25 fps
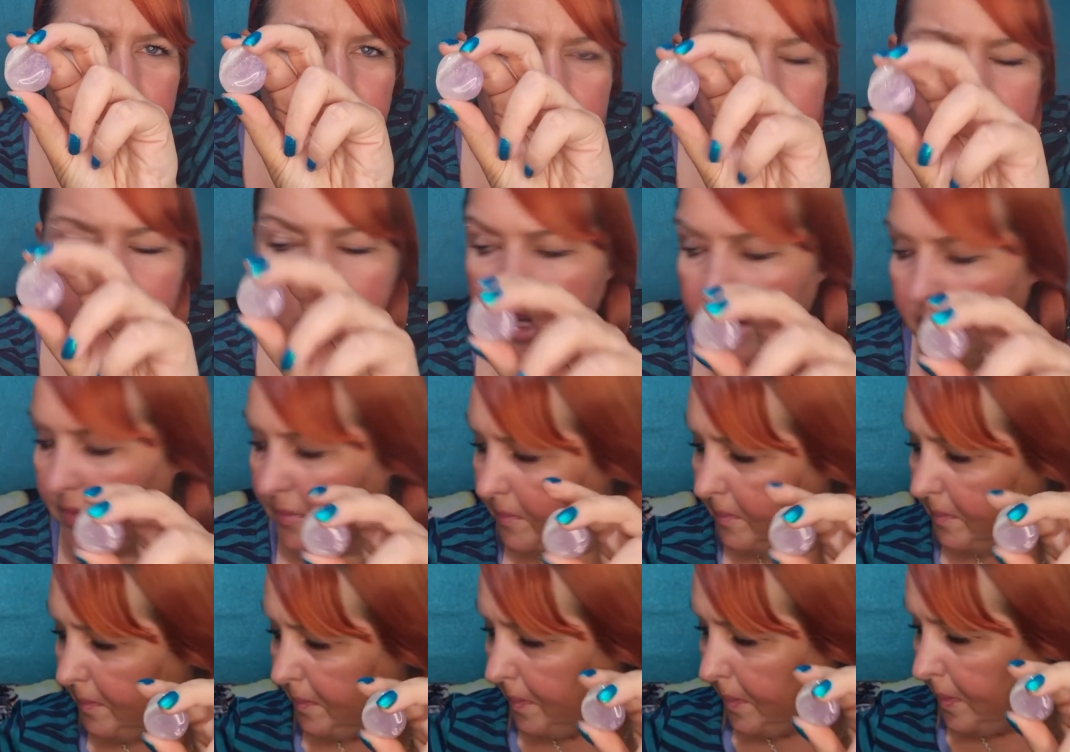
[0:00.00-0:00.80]

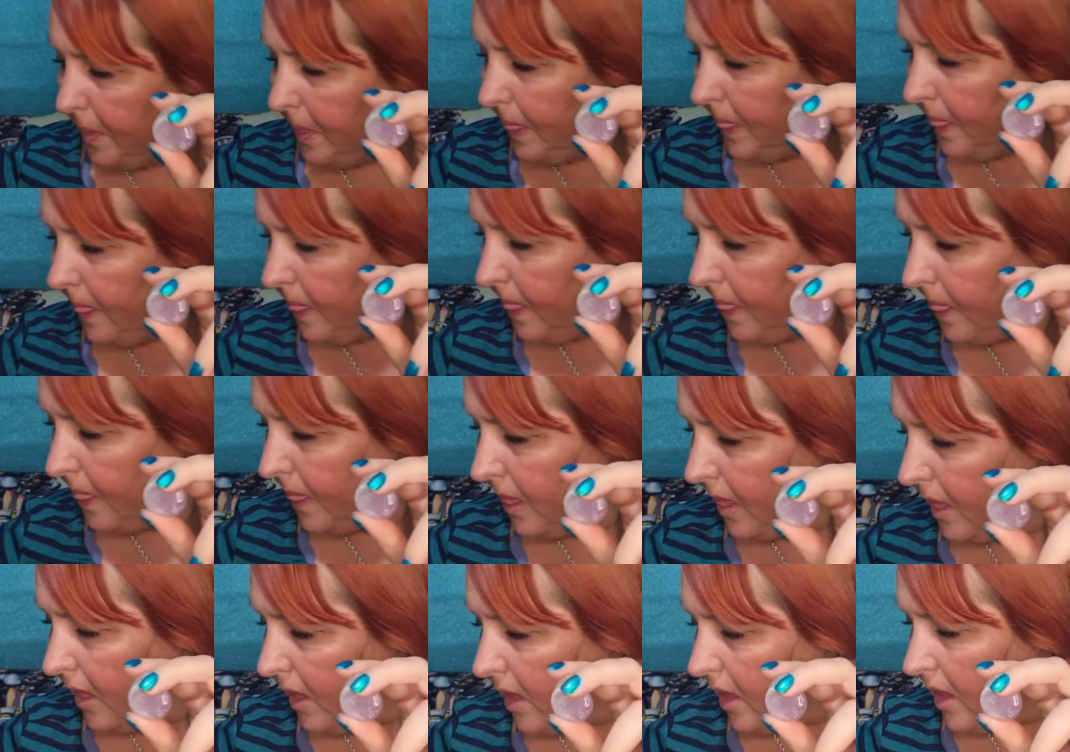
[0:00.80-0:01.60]
Right?
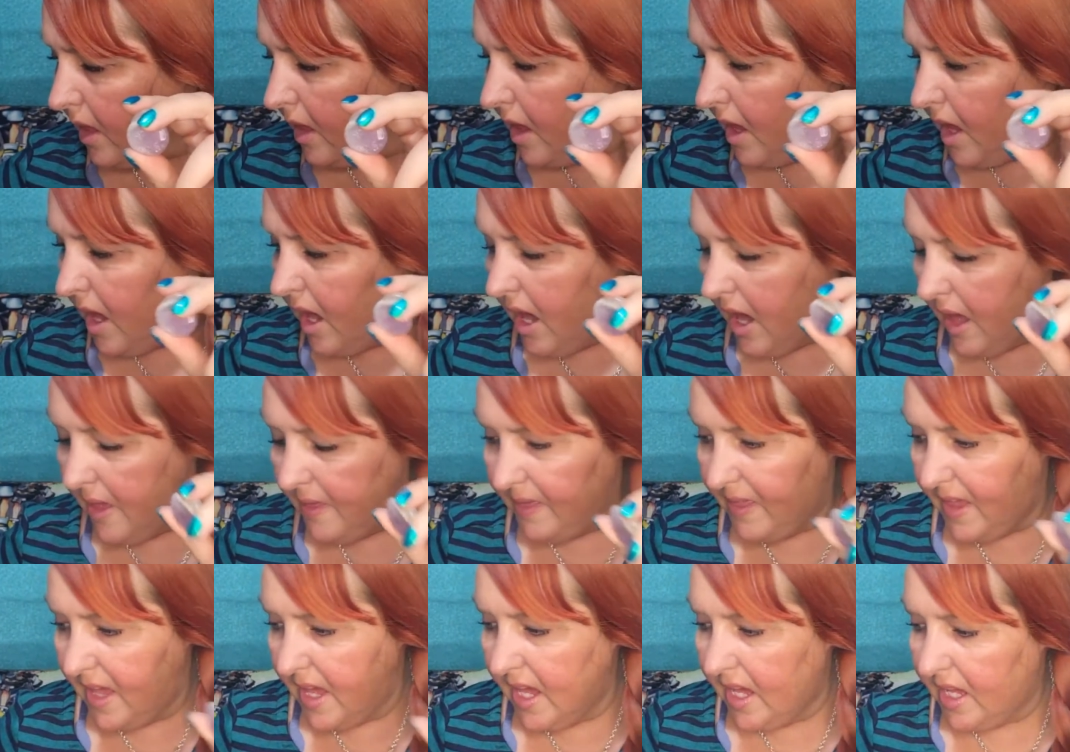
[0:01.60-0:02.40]

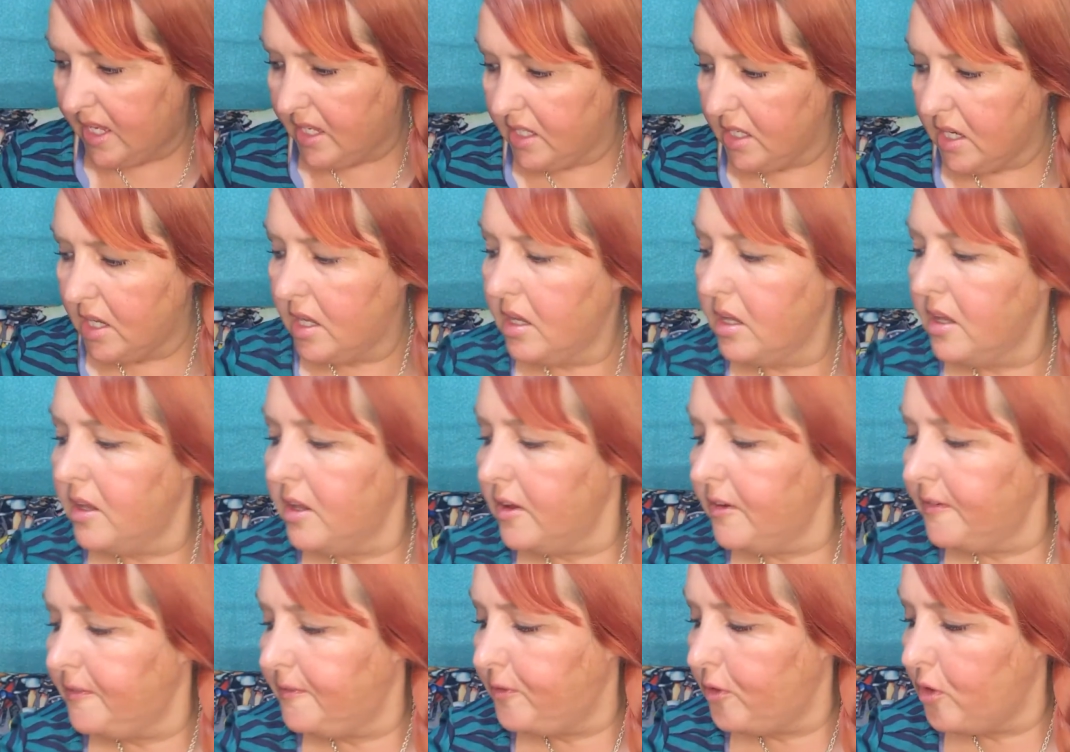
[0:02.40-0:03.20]
And then
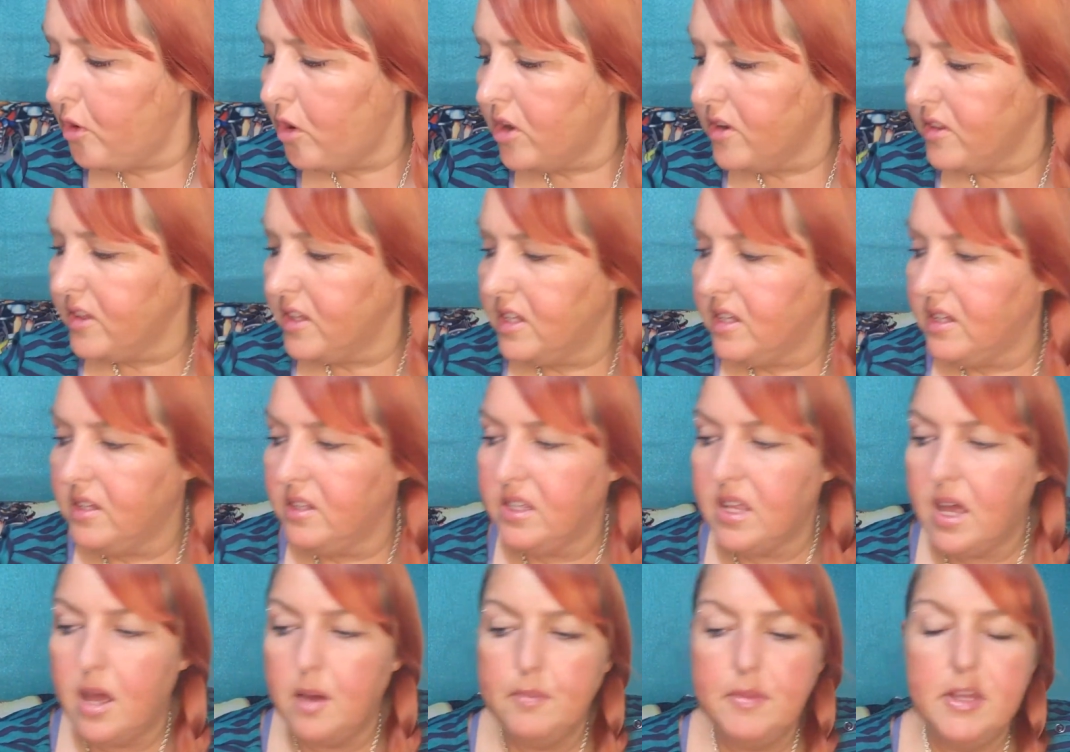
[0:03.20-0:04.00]
for the
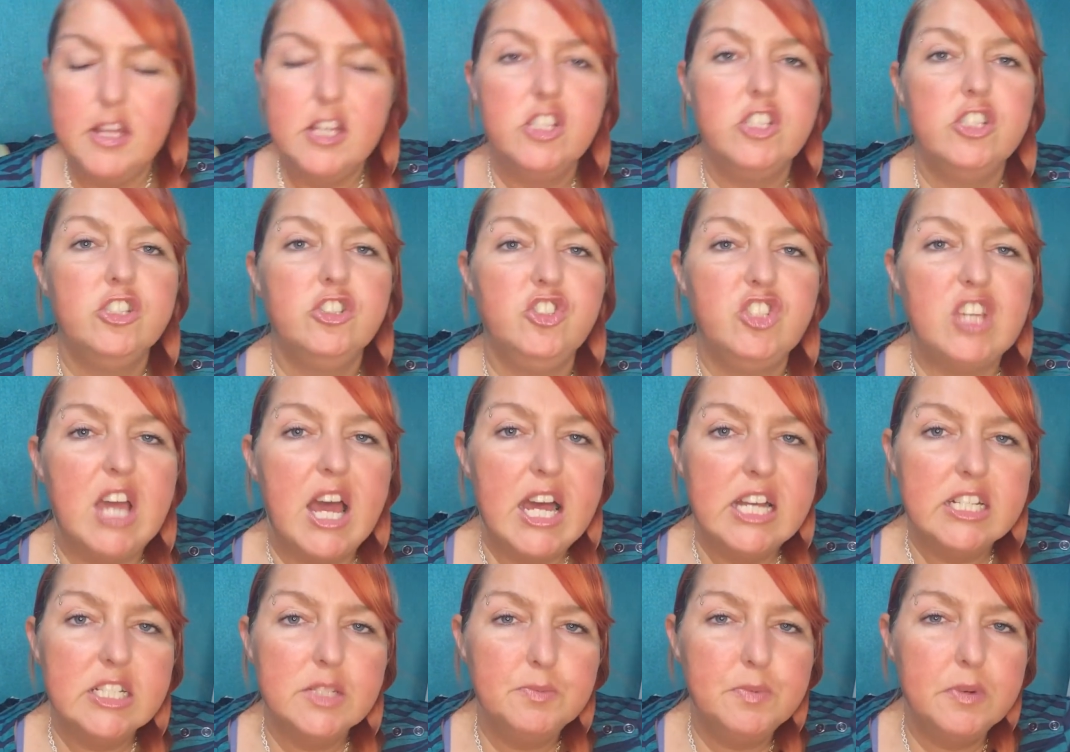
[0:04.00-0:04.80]
Dalmatian
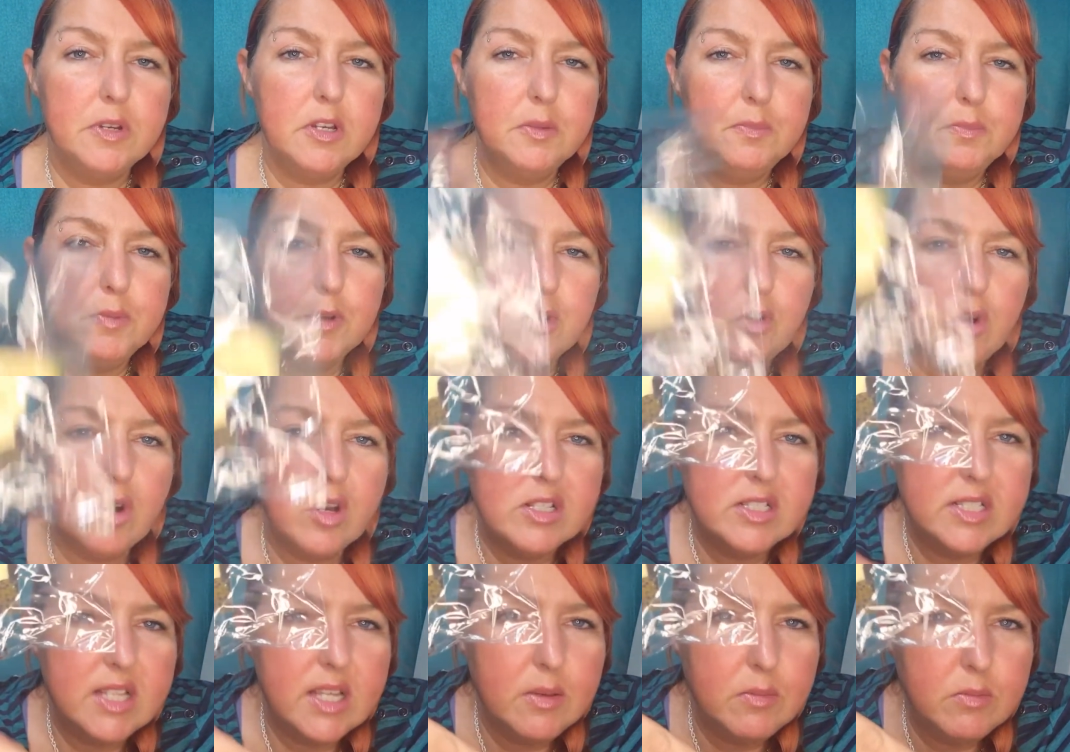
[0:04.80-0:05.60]
jasper,
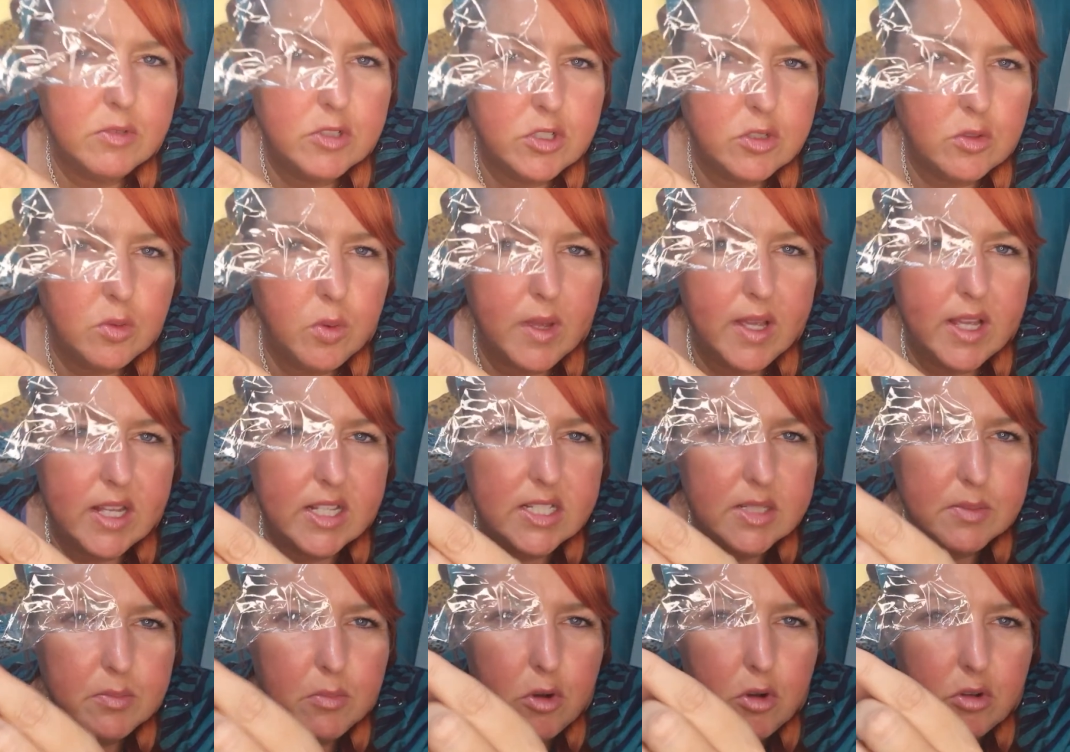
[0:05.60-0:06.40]
because it was quite a
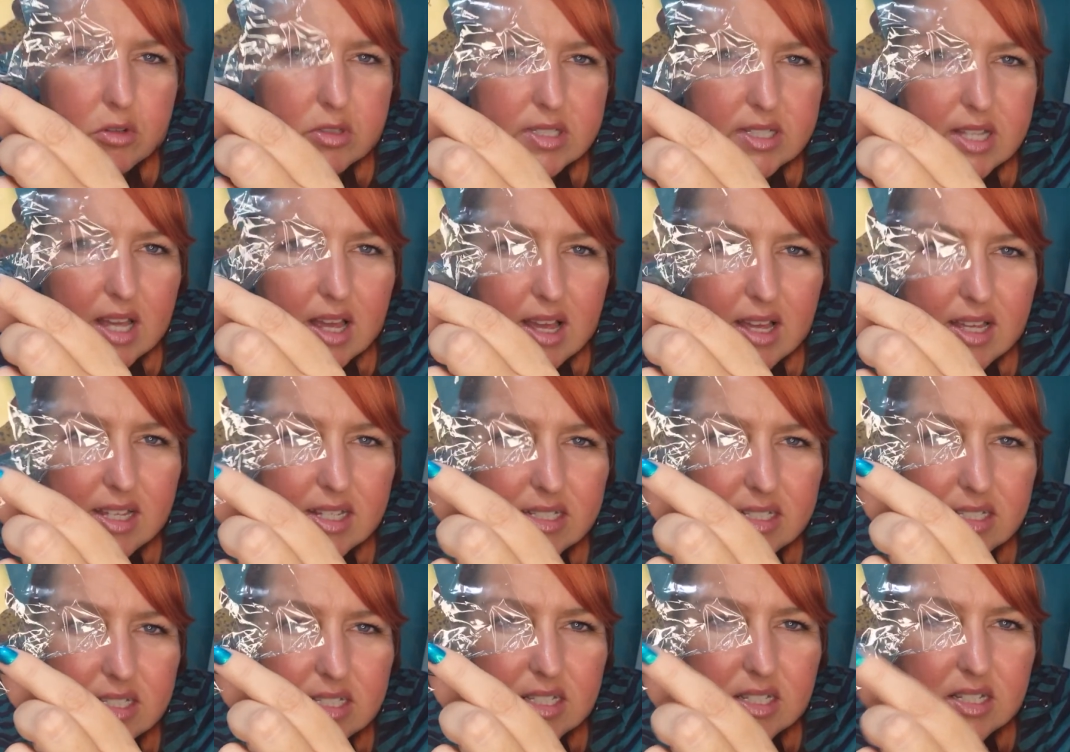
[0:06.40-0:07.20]
small
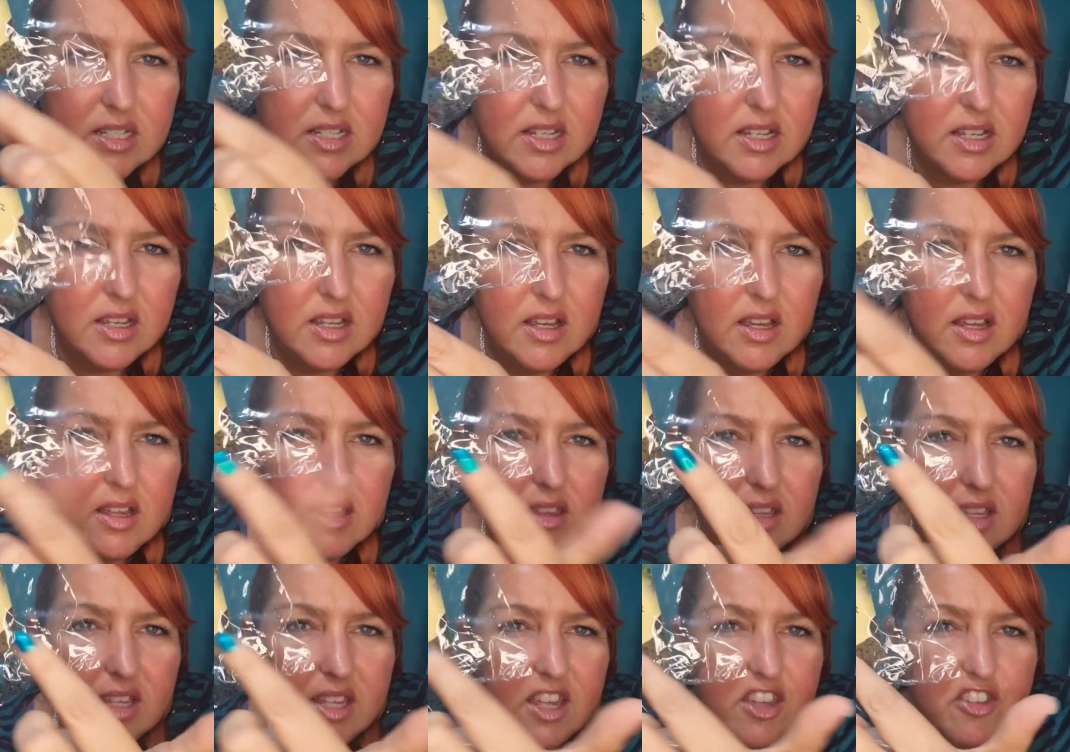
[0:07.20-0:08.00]
size,
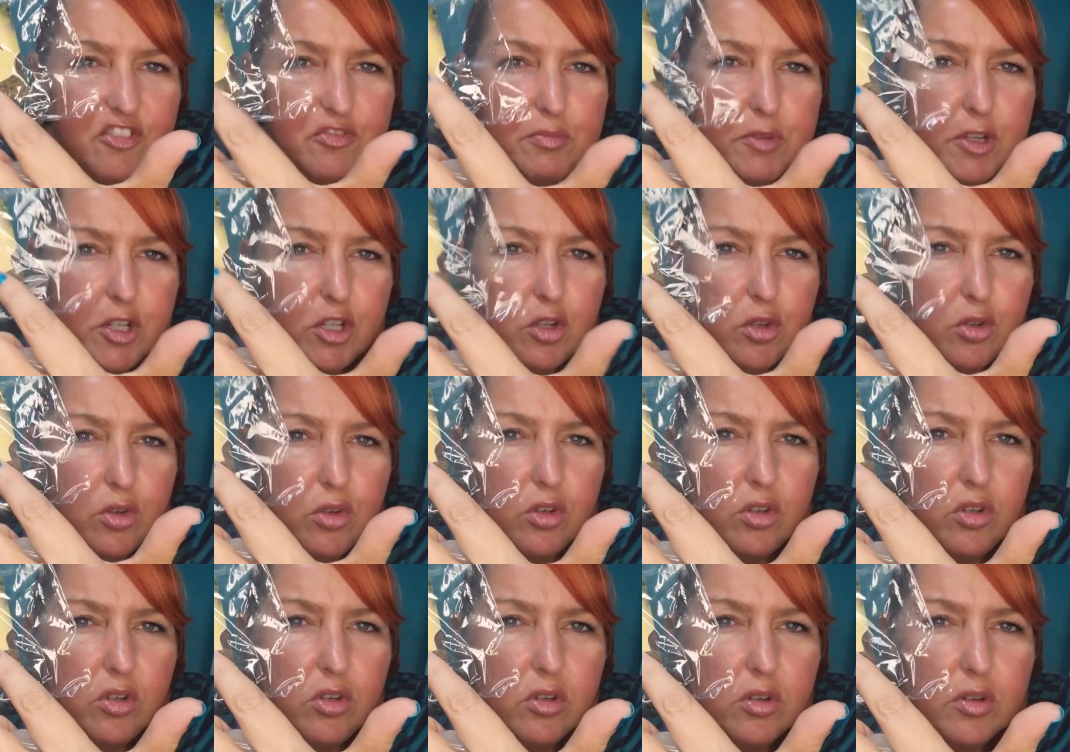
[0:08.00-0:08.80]
they gave me
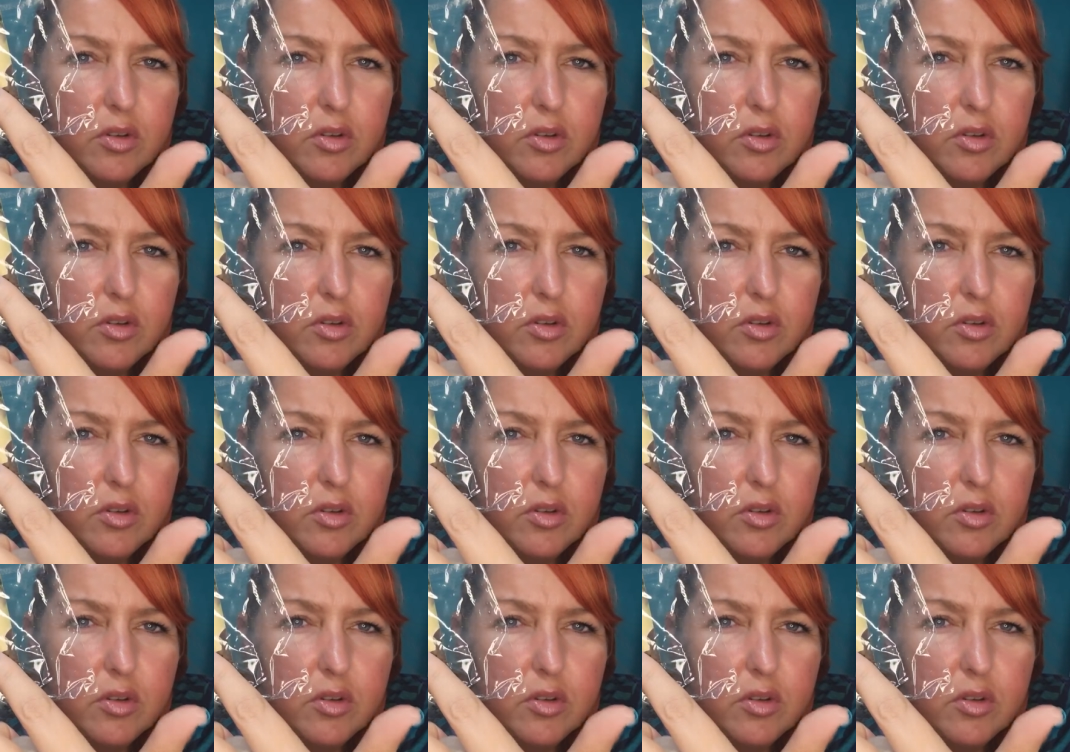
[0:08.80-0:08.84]
two